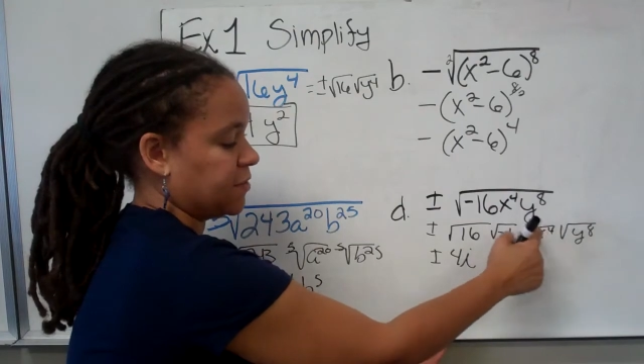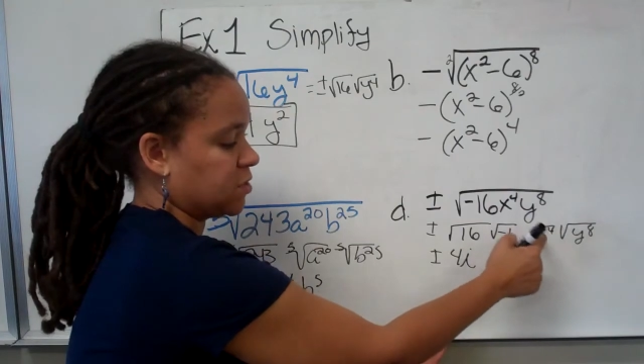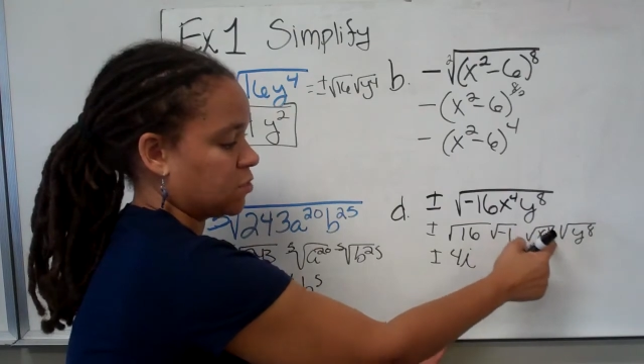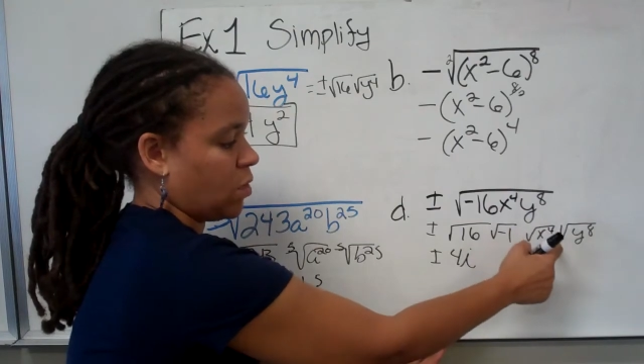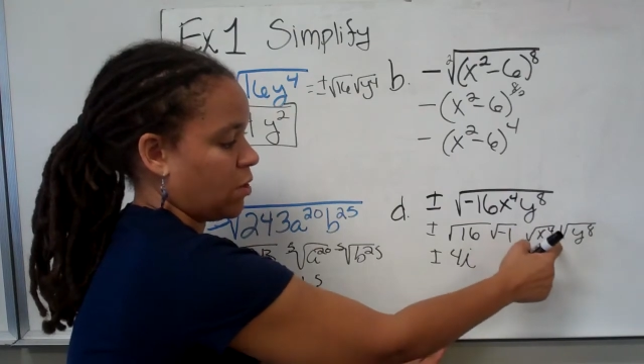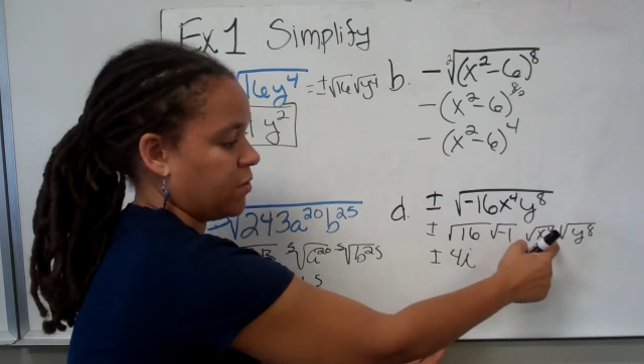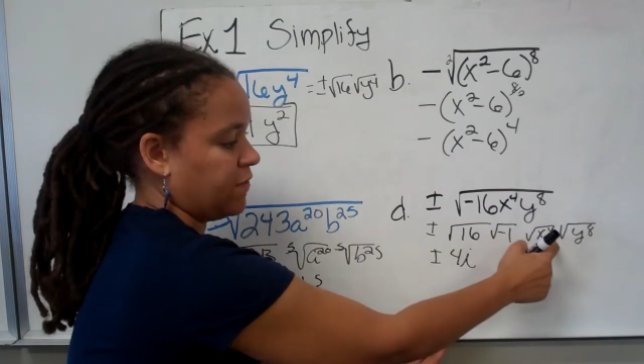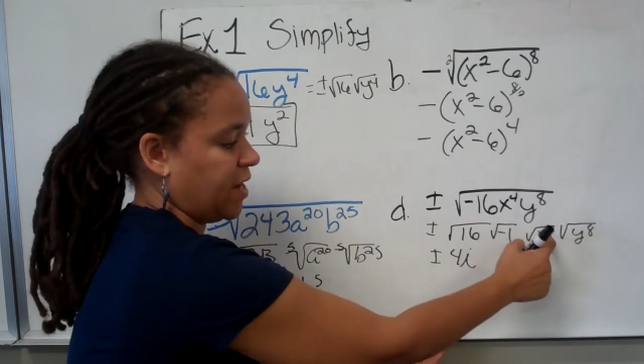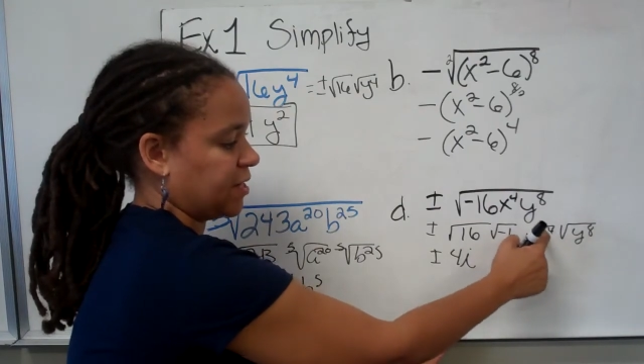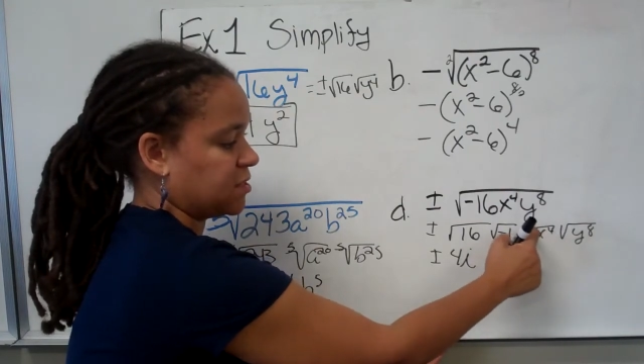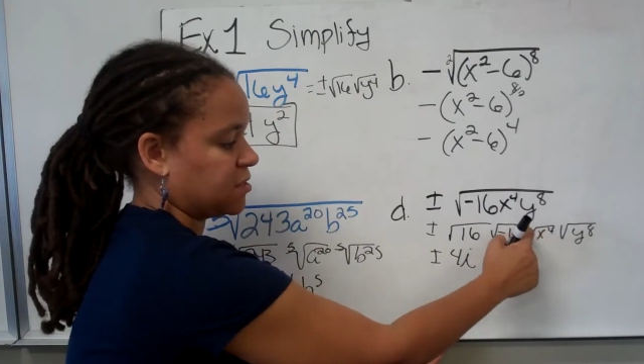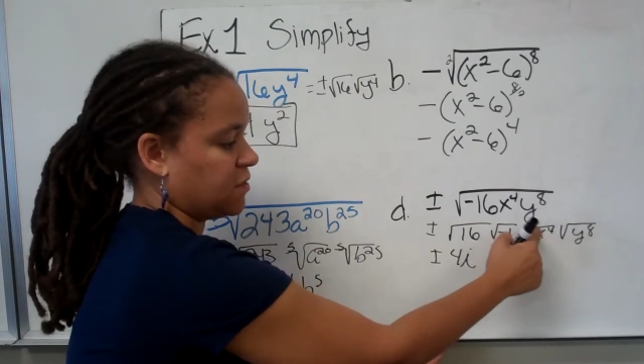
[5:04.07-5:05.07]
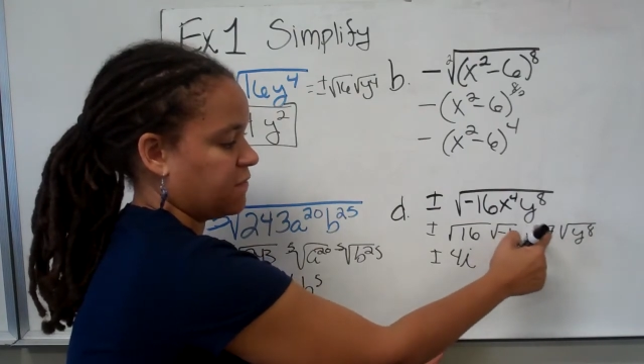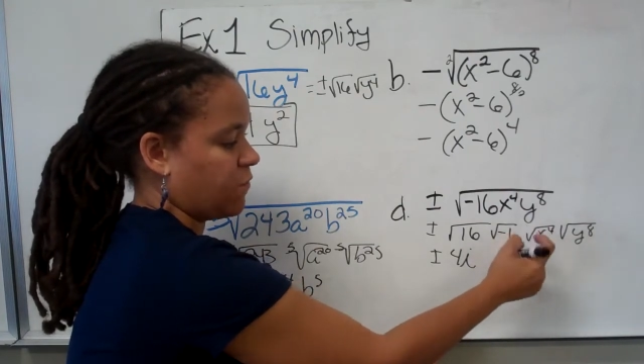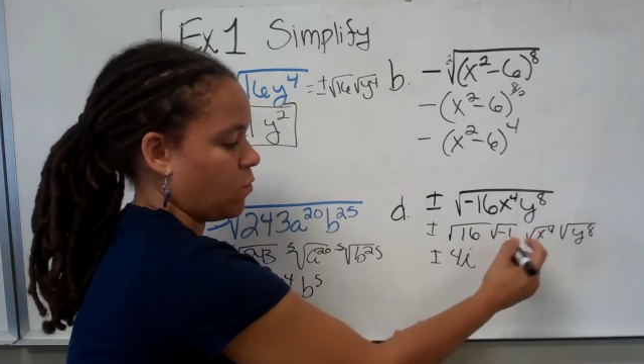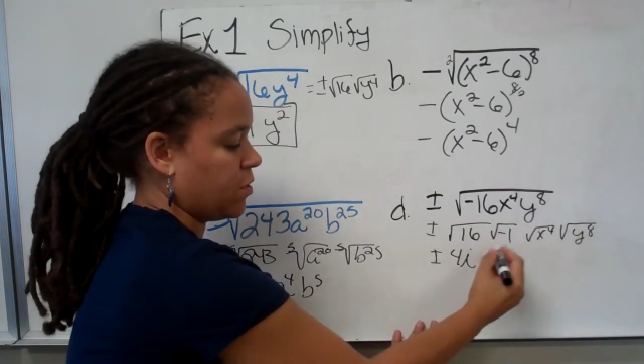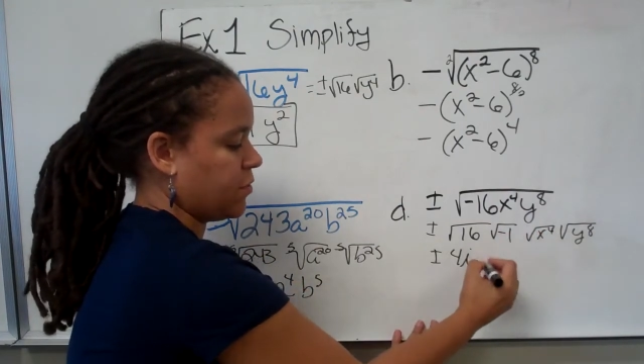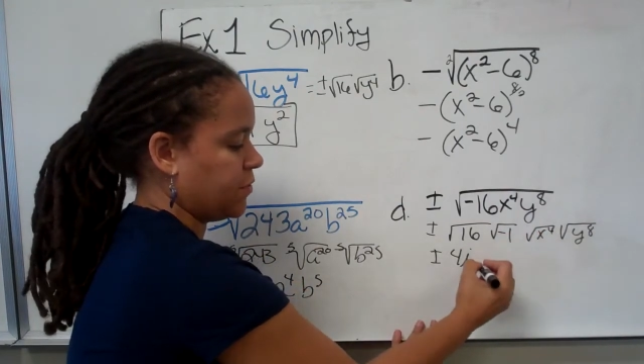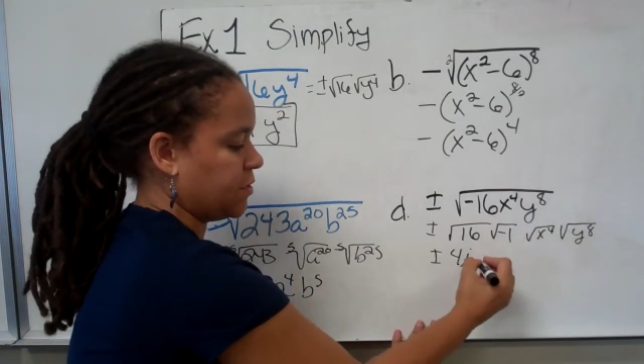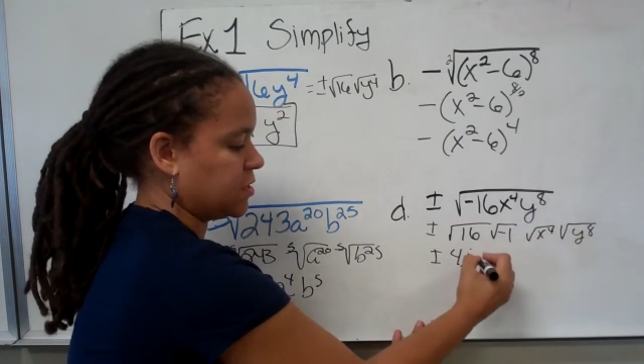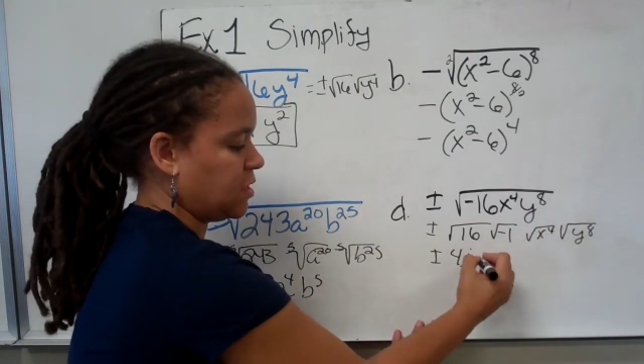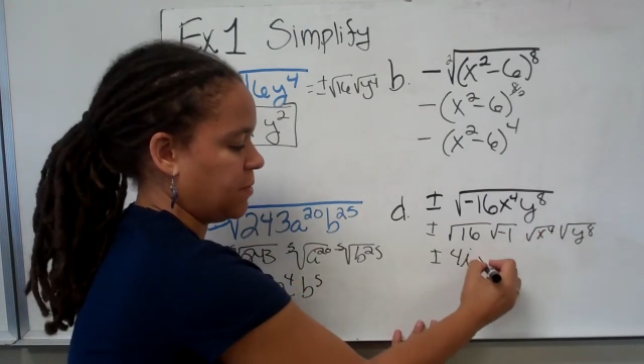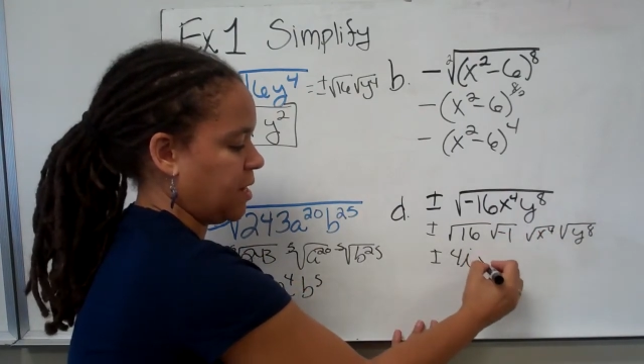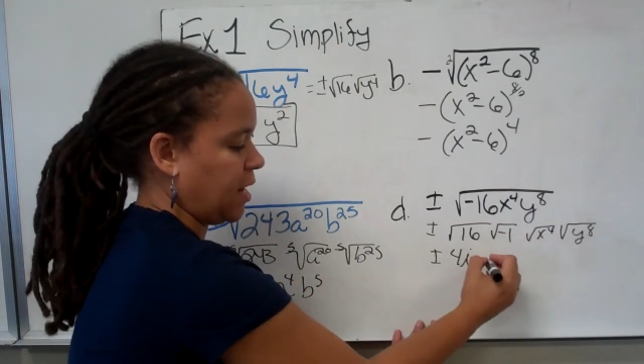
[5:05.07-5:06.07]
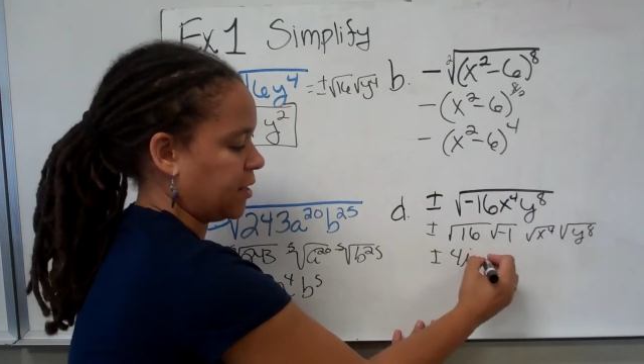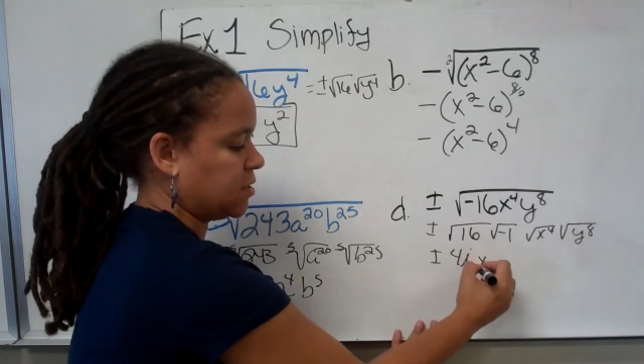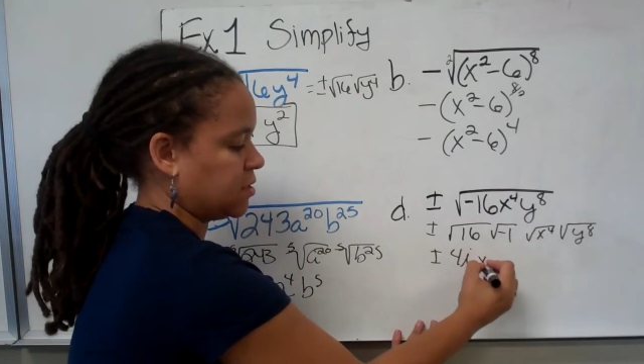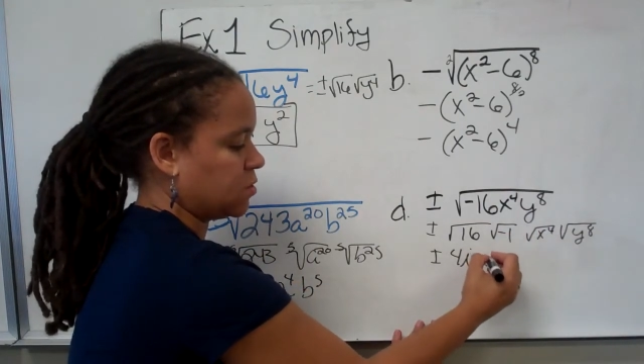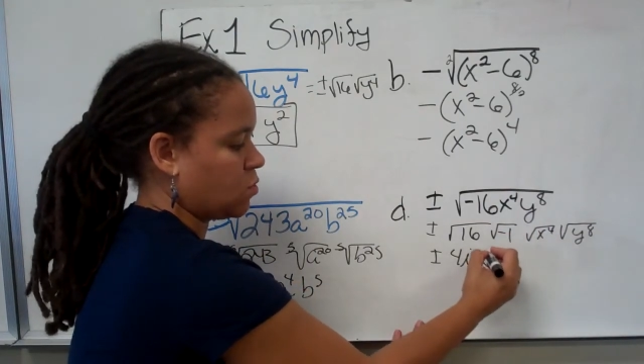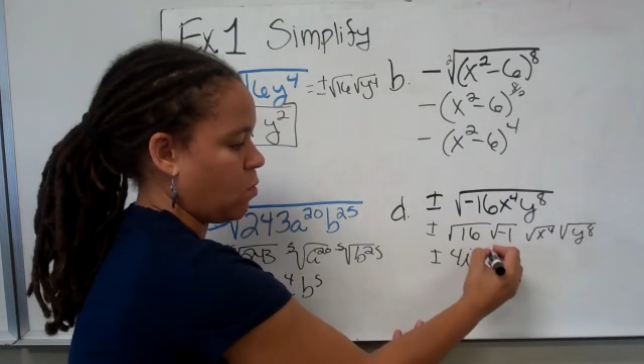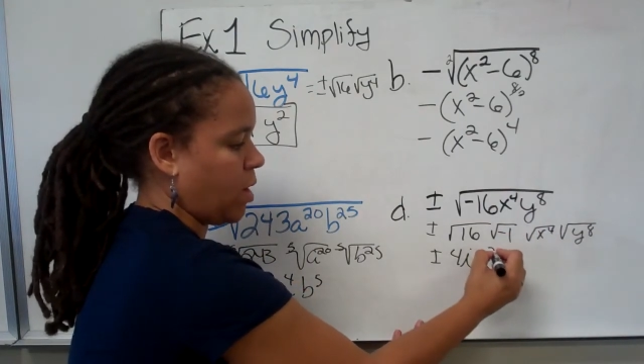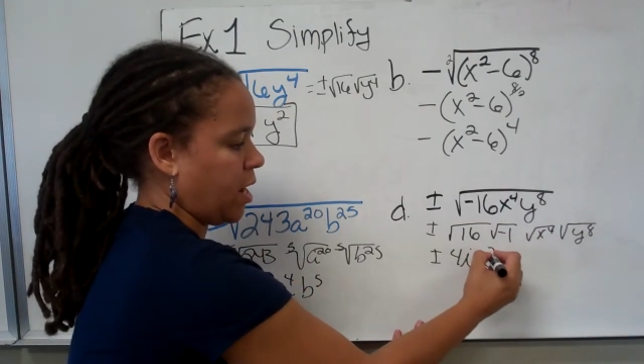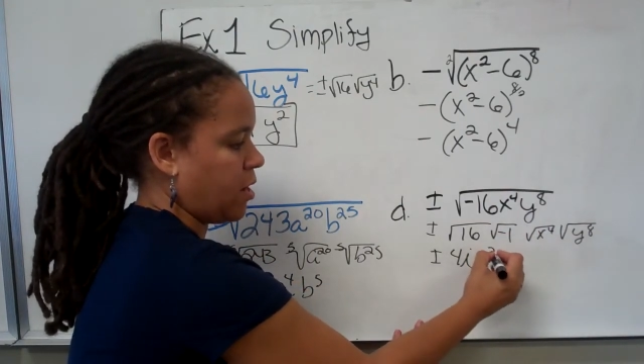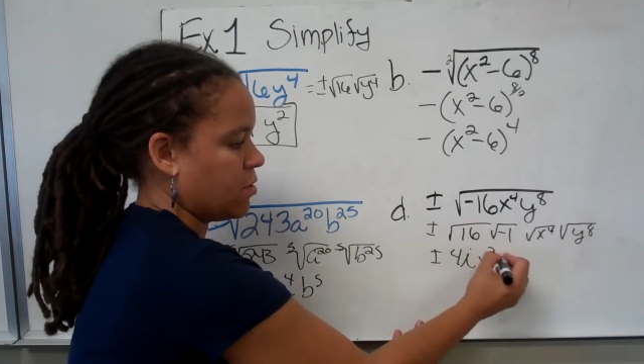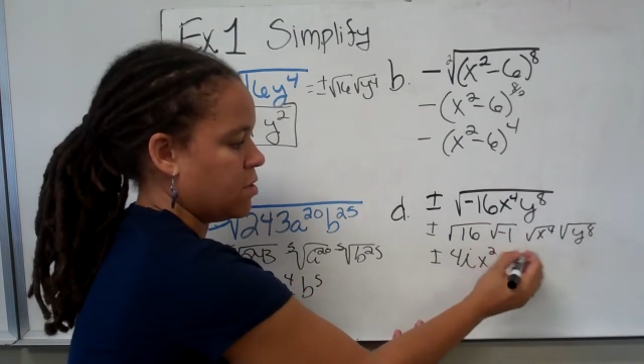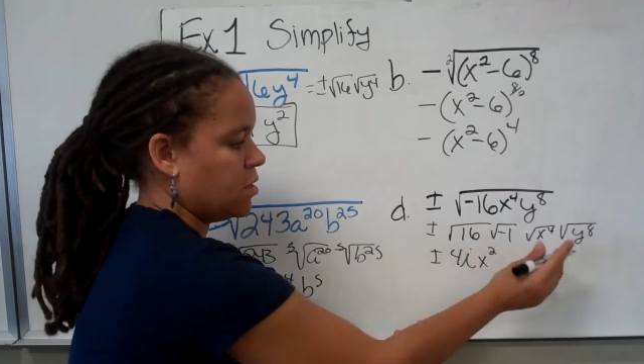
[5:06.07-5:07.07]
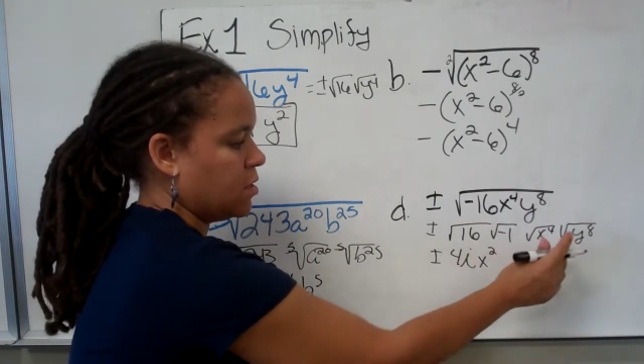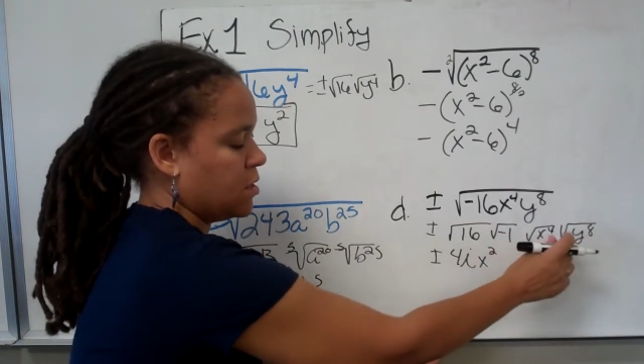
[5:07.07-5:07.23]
square root of x to the 4th is going to be x squared.